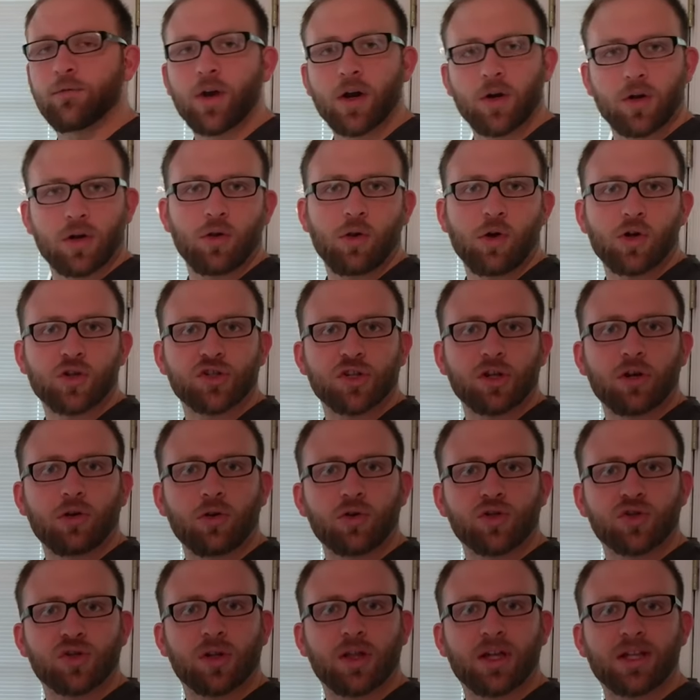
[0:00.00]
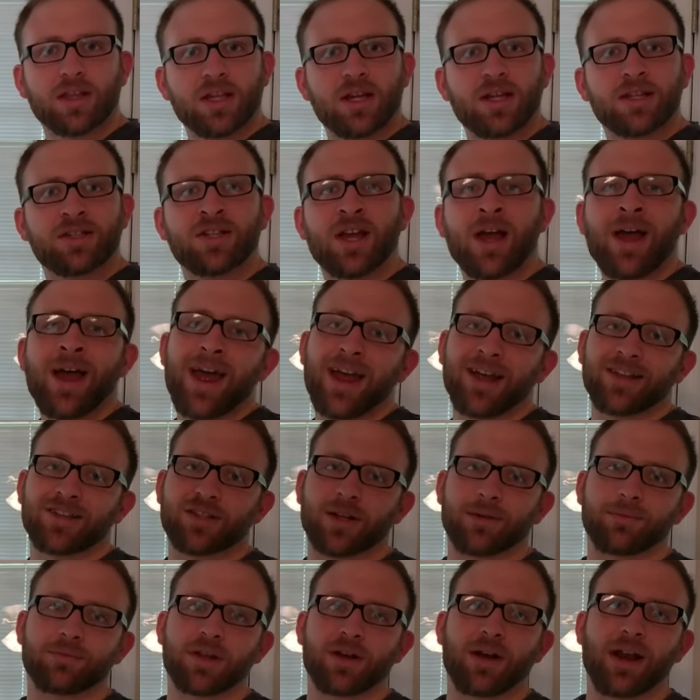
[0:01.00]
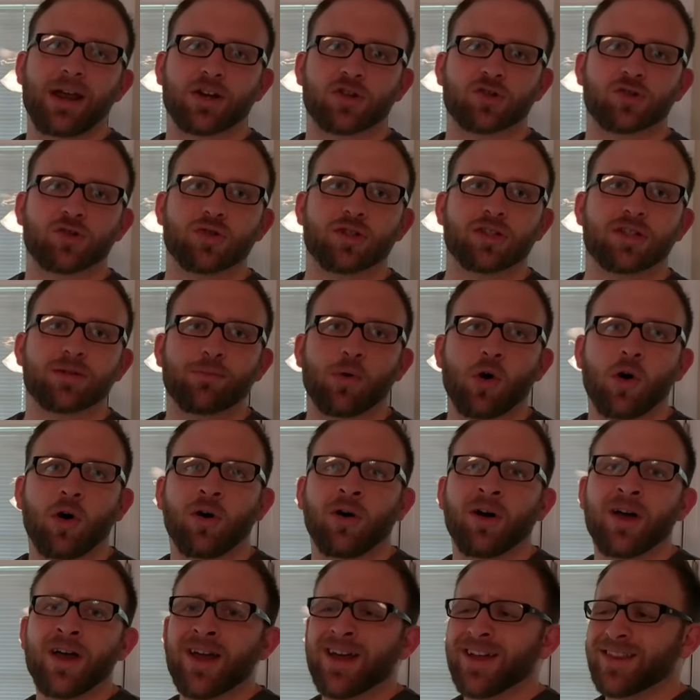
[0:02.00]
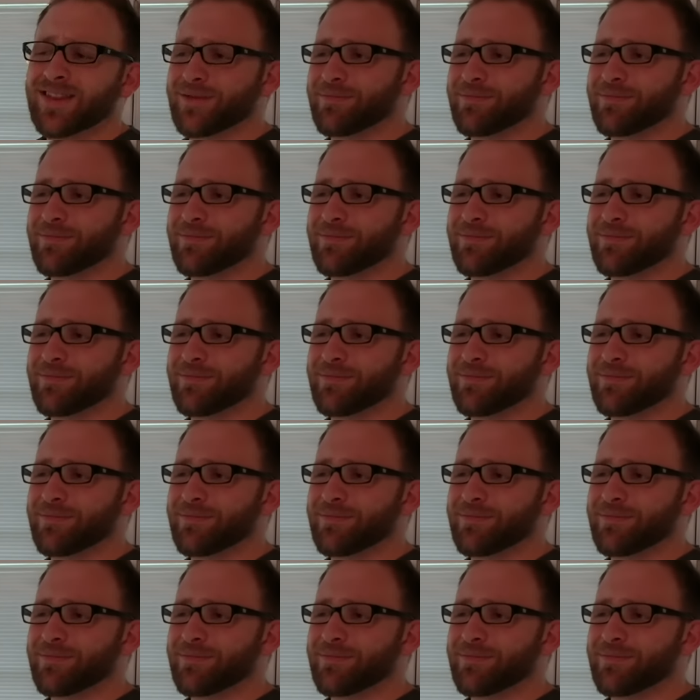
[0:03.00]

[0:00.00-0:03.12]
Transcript: very large enclosure like this and something extra small.